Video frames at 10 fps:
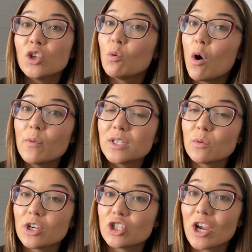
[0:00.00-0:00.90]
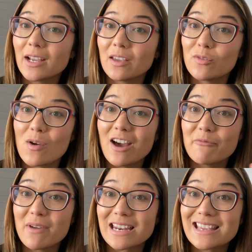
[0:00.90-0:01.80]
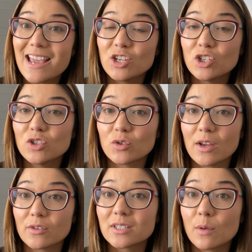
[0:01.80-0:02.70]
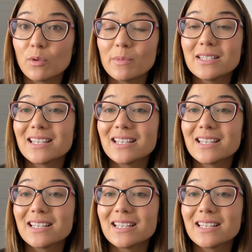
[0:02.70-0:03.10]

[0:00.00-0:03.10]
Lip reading: You always want to check if you have medications or other supplements,